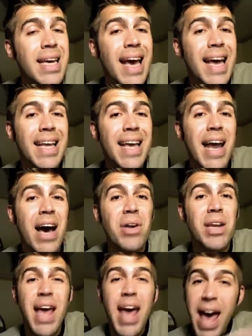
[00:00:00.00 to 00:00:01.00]
and get out
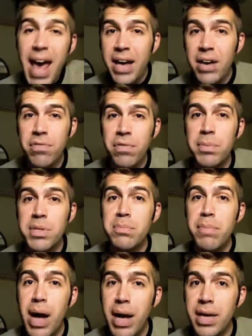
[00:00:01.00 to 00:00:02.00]
an egg from his
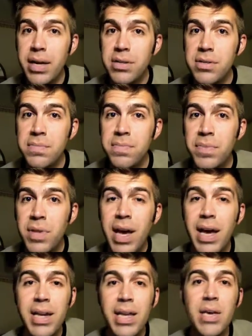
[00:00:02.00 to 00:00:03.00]
pocket.
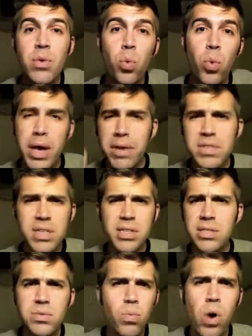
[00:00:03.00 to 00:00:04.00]
And he waved
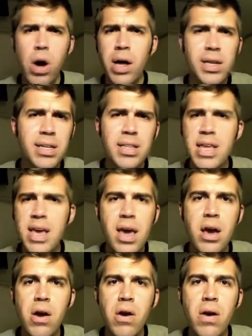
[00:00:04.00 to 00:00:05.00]
his wand in the
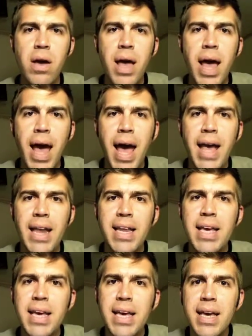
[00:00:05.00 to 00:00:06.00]
air, and
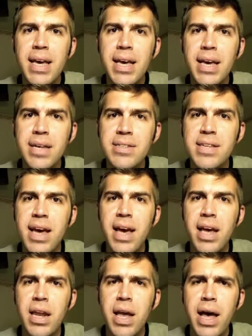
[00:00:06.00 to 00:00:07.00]
he
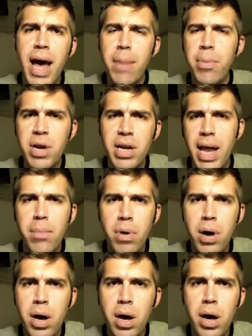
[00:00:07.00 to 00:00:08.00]
said,
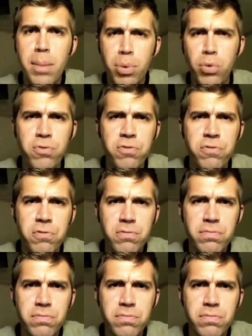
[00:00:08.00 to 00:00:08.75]
"Abracadabra, poof!"